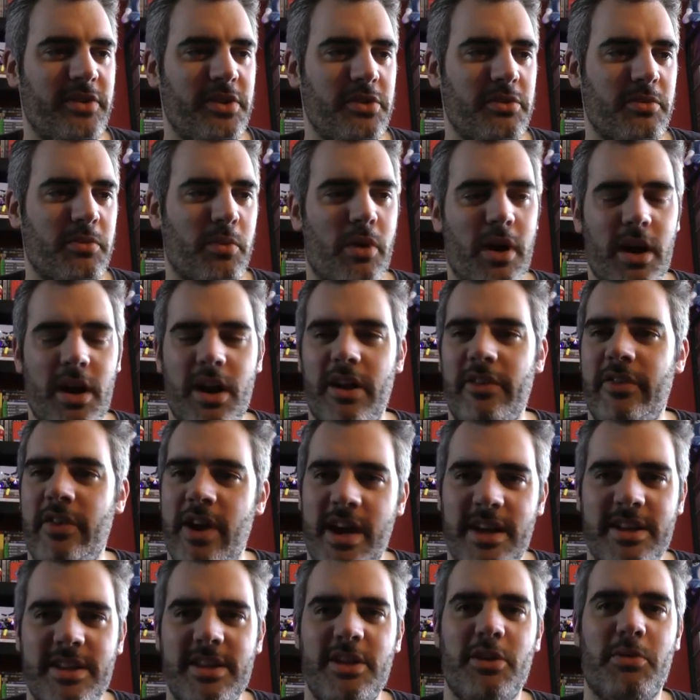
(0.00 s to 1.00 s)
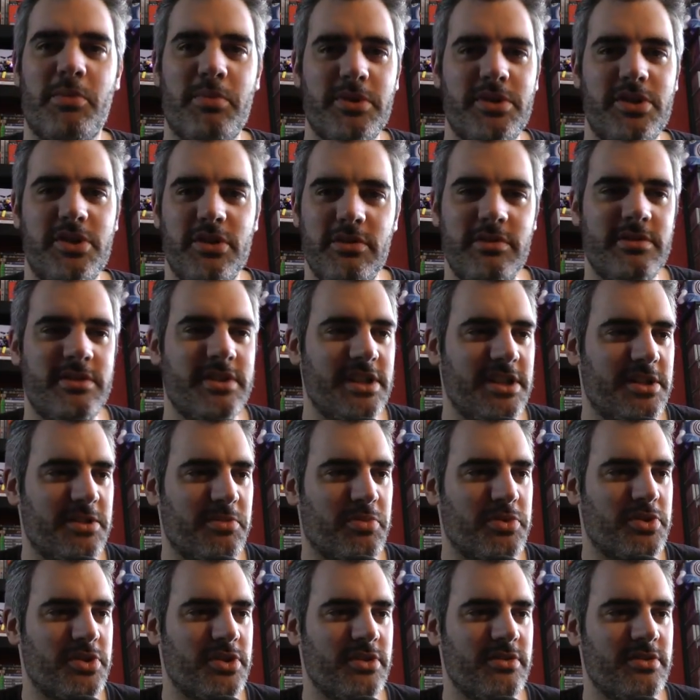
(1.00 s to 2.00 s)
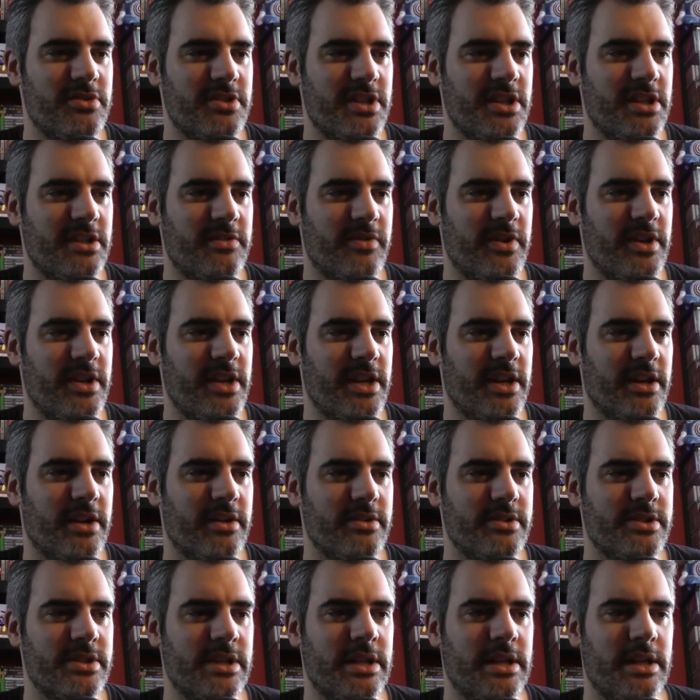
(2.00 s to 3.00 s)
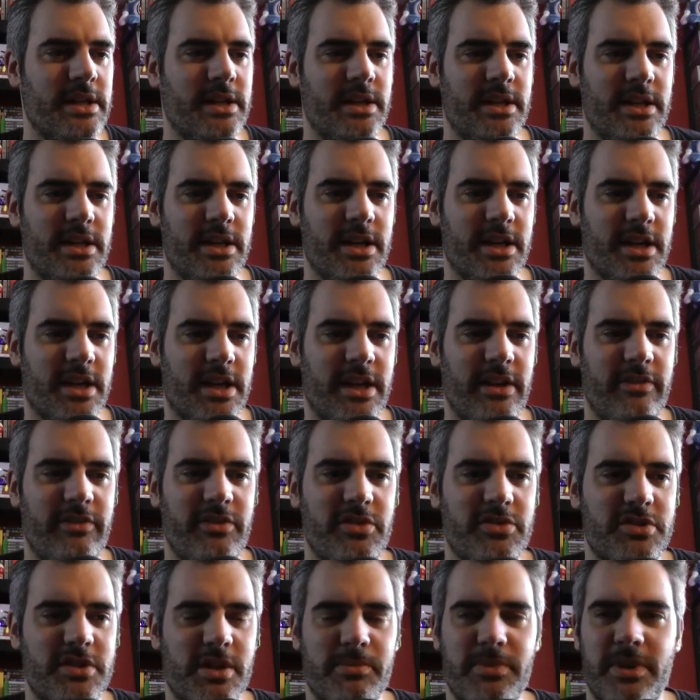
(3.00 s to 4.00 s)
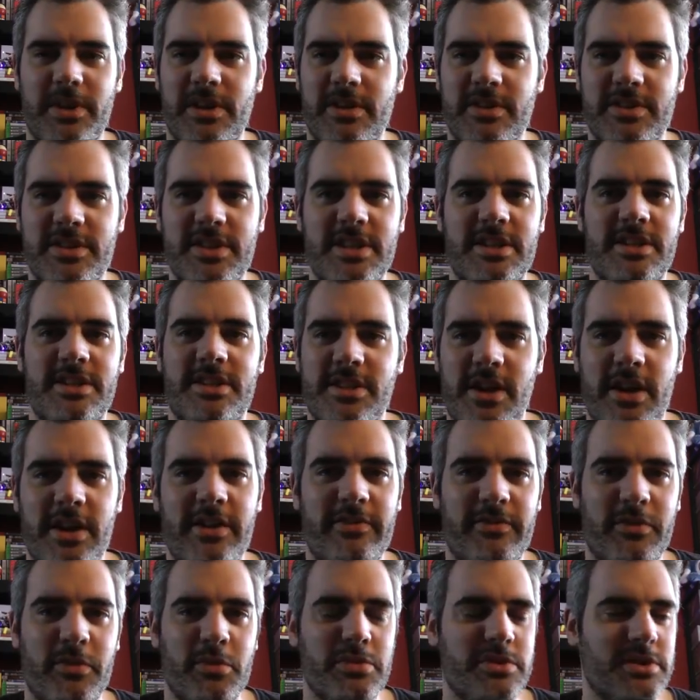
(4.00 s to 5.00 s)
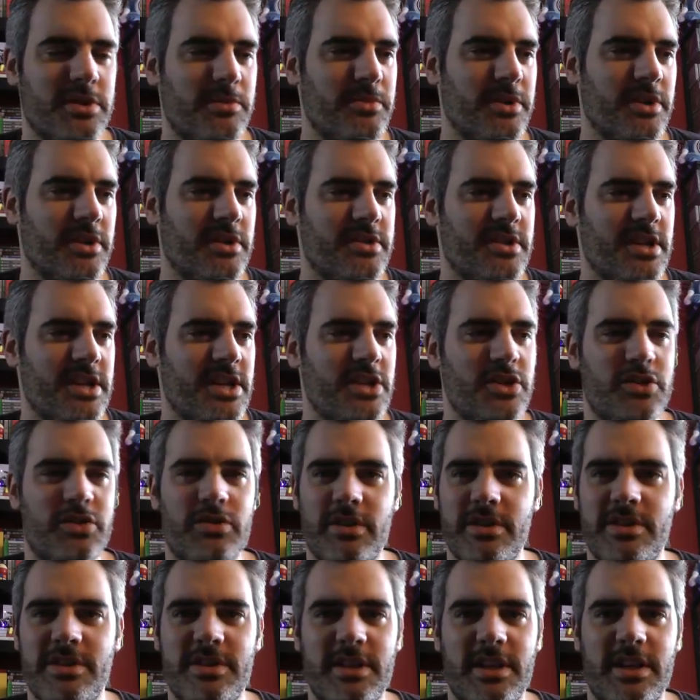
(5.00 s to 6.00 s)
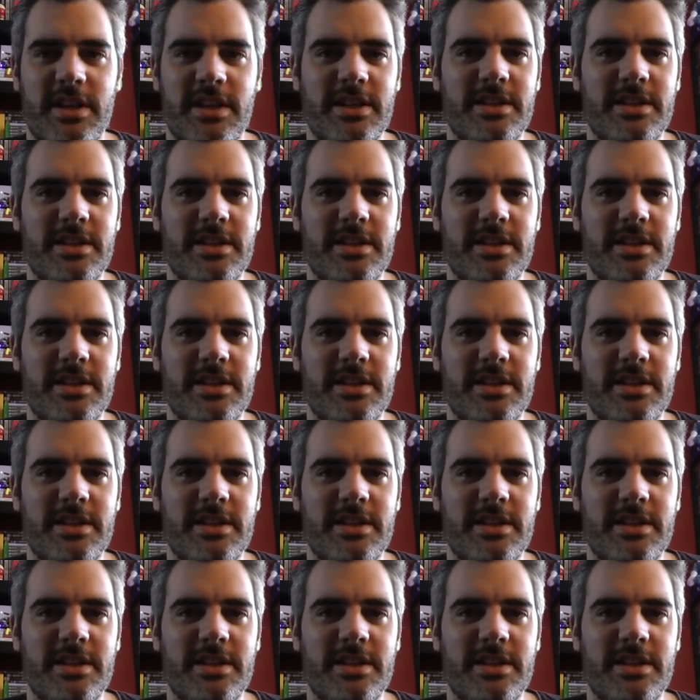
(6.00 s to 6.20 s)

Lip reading: you, while I've had the opportunity to produce these videos, give you something that's insightful, something that's interesting